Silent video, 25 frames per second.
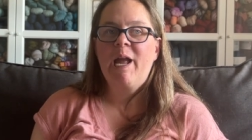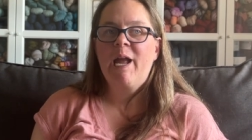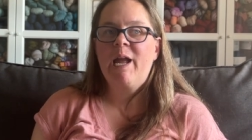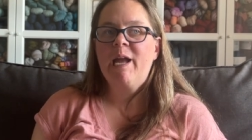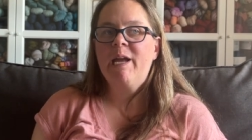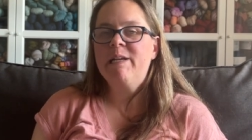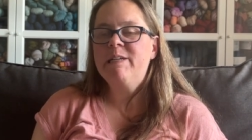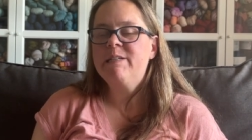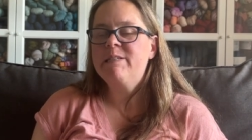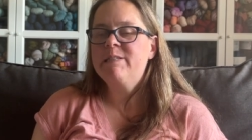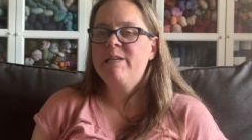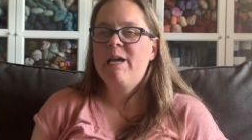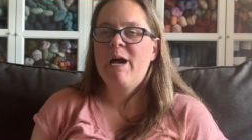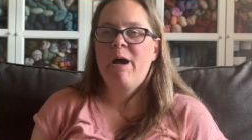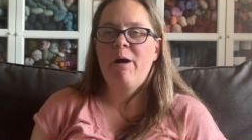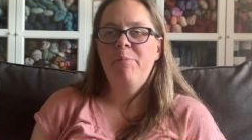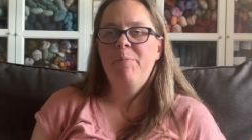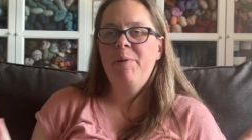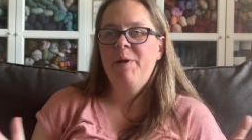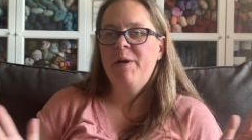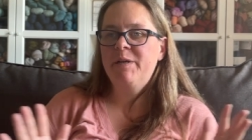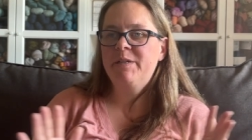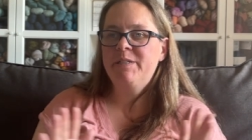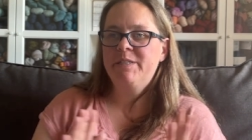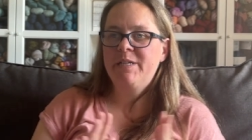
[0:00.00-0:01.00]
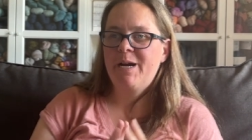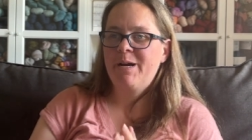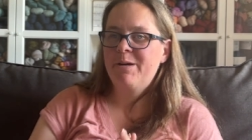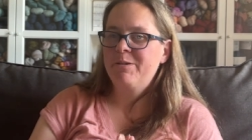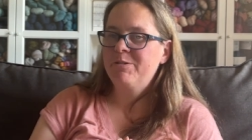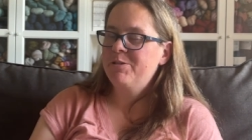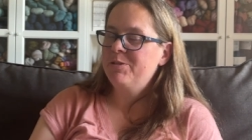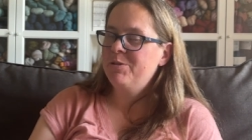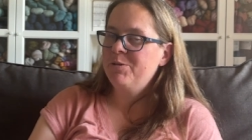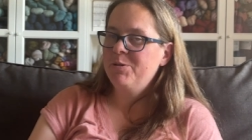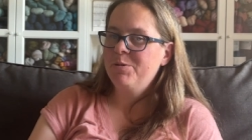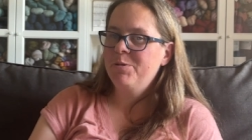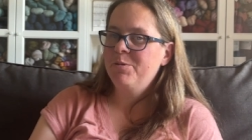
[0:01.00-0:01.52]
It is now pared down
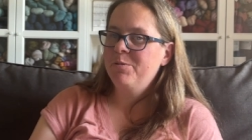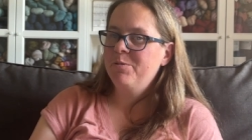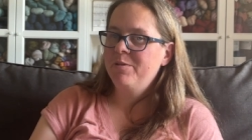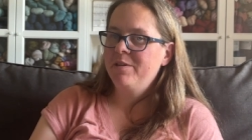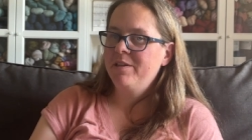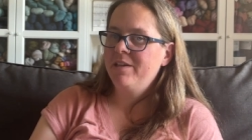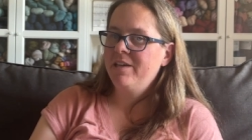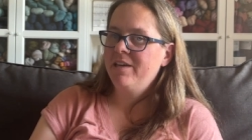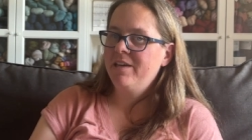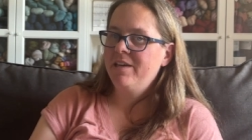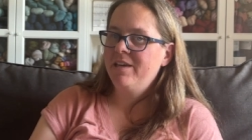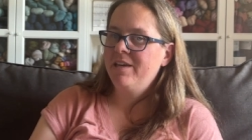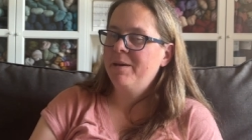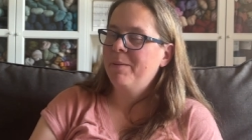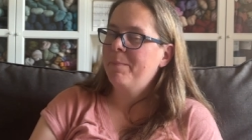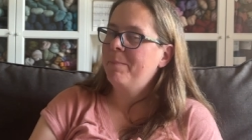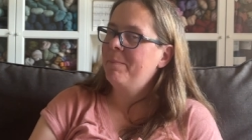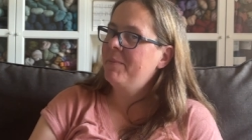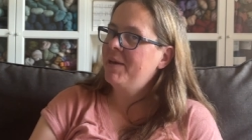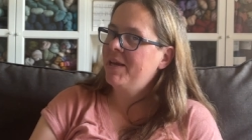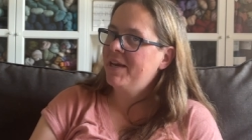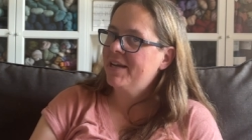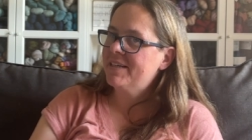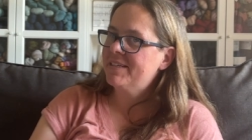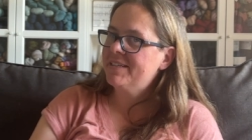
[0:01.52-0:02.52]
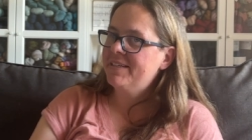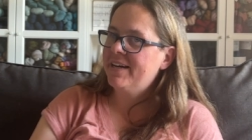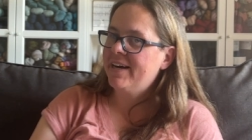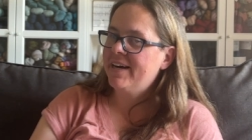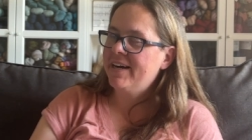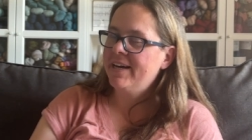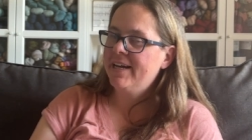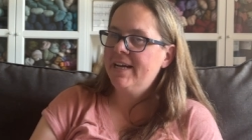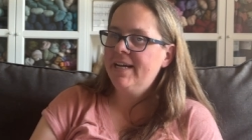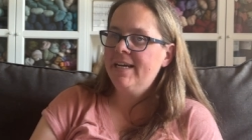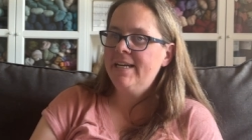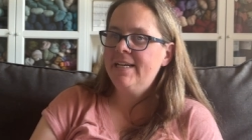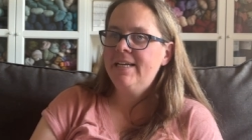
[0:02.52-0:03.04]
to the make
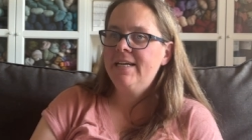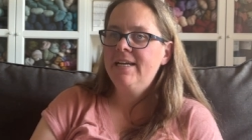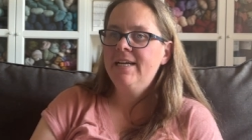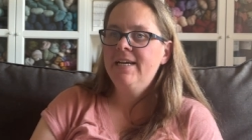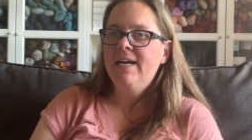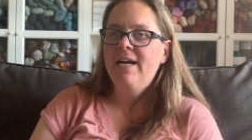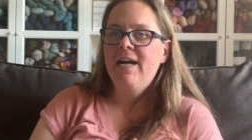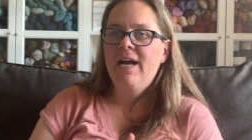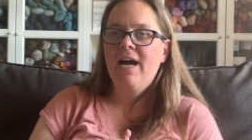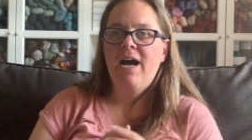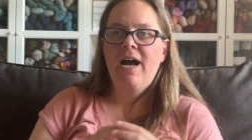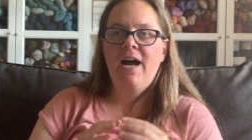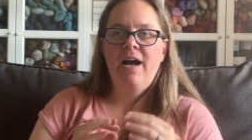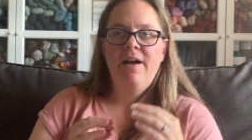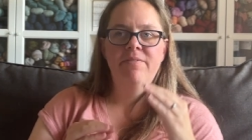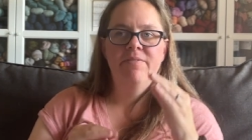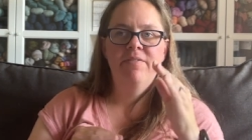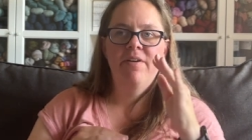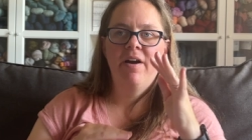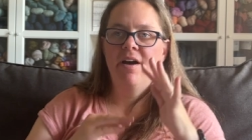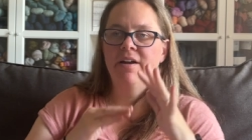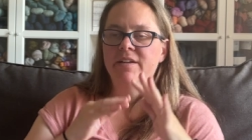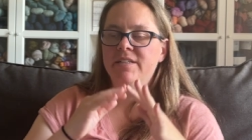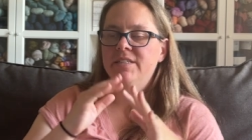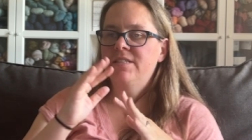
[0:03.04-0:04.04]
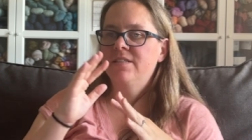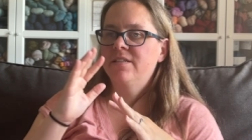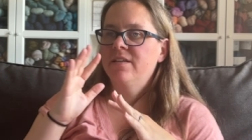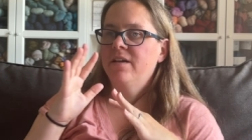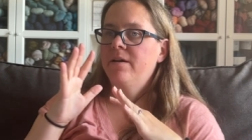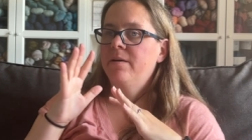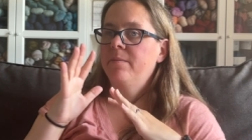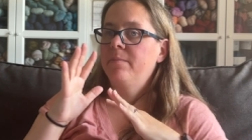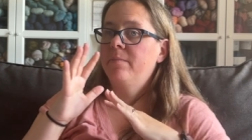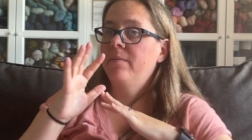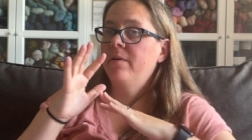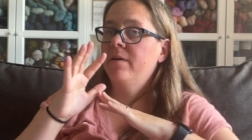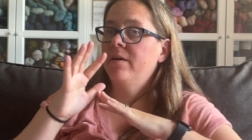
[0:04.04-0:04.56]
nine. I've got
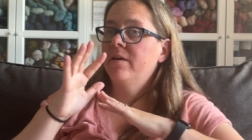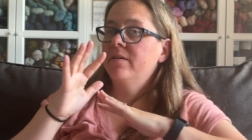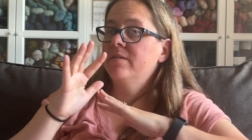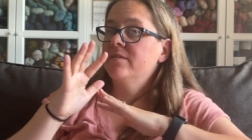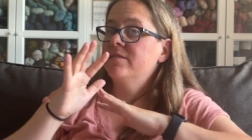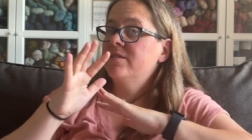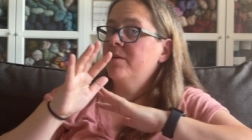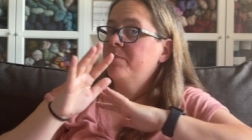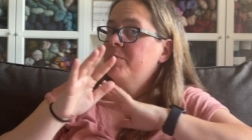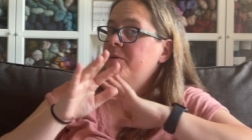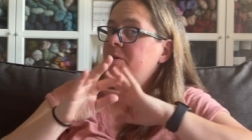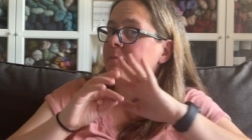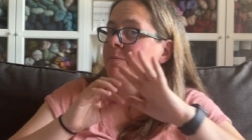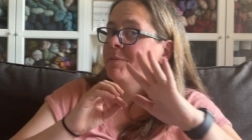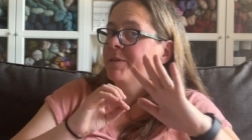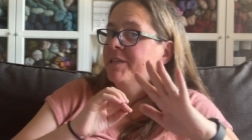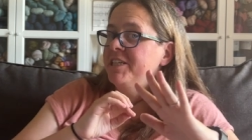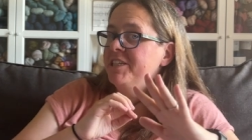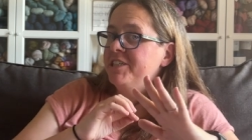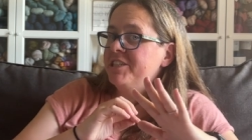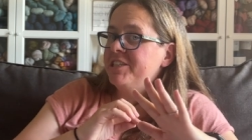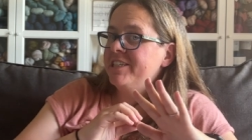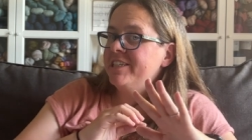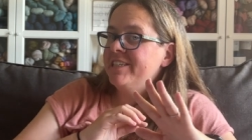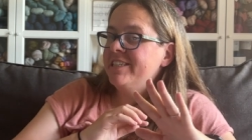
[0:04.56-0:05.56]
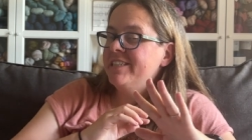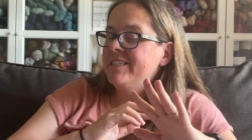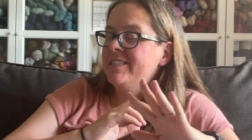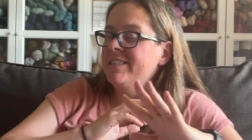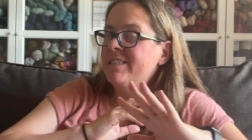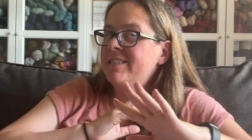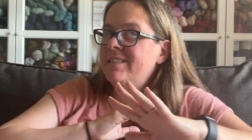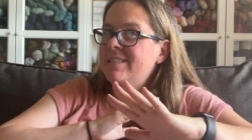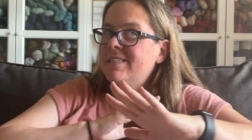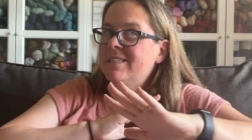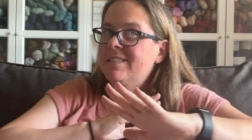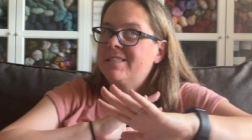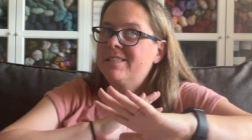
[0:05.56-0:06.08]
some, some
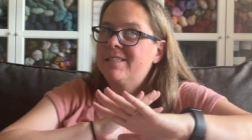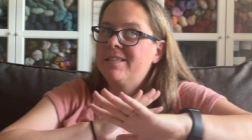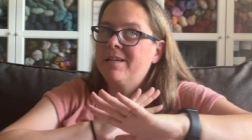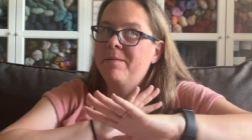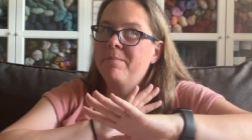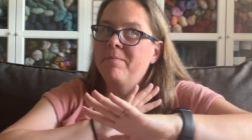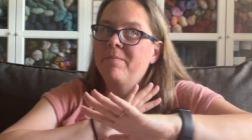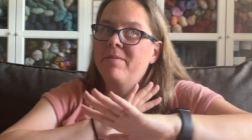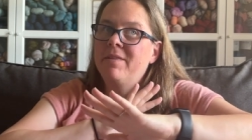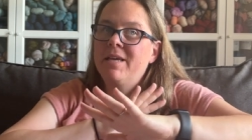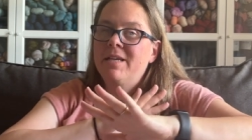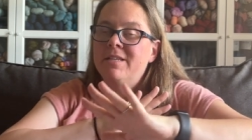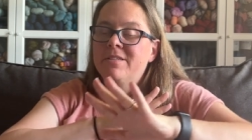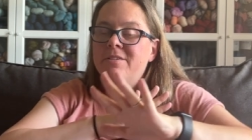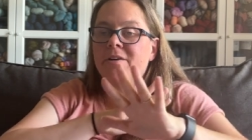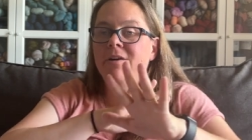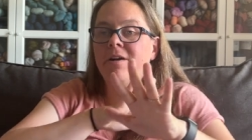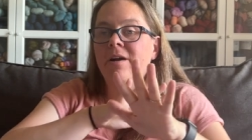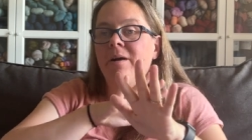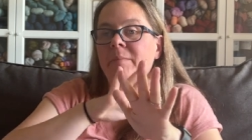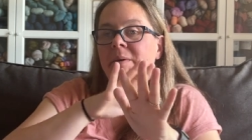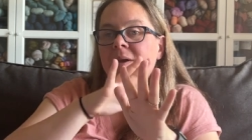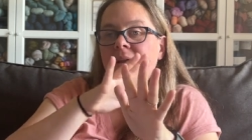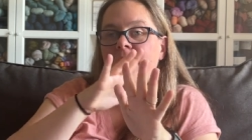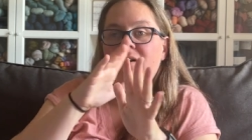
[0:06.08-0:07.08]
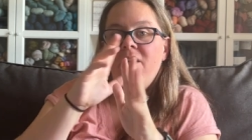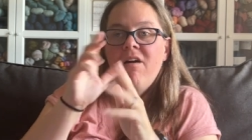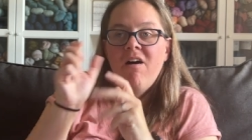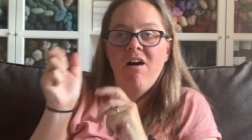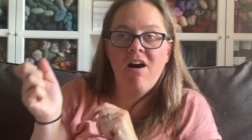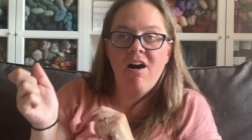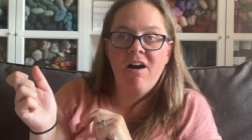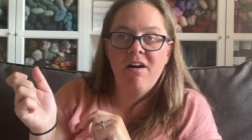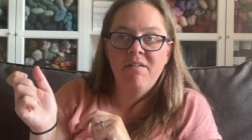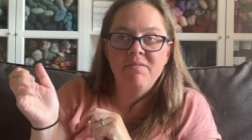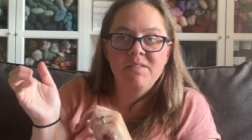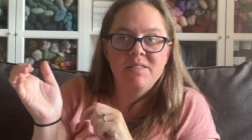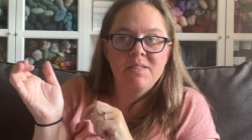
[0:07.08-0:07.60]
completions, some things are coming
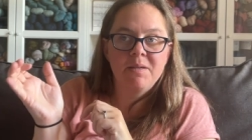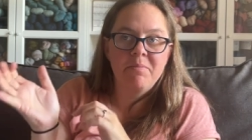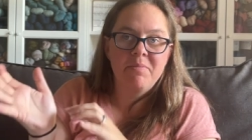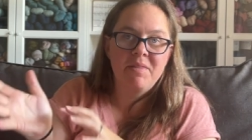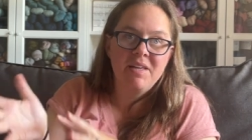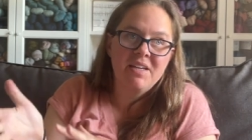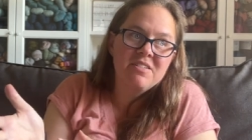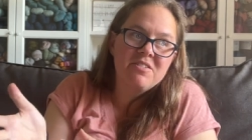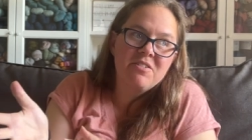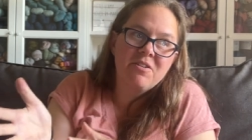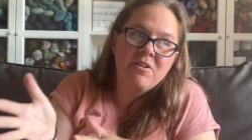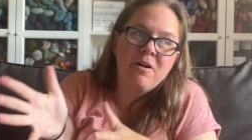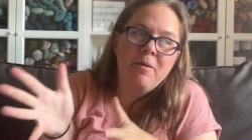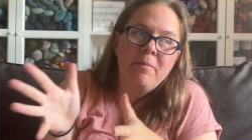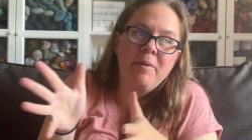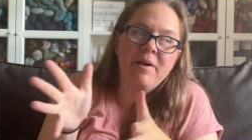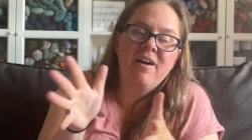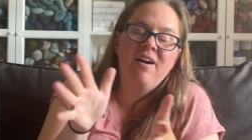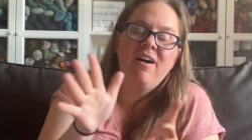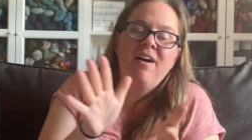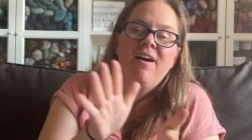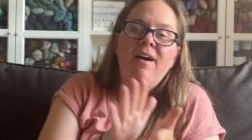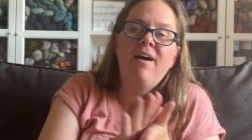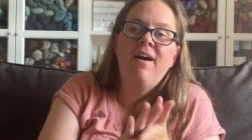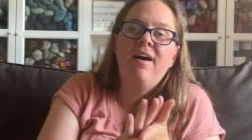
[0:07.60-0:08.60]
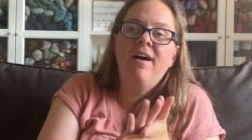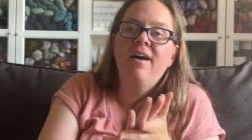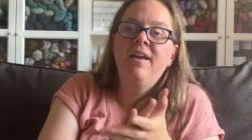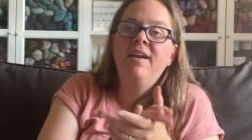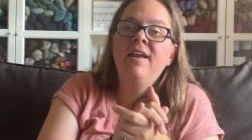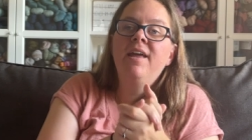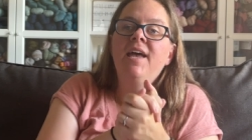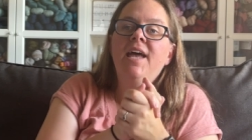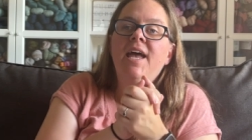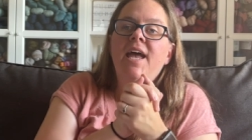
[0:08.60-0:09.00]
off, some things are coming on,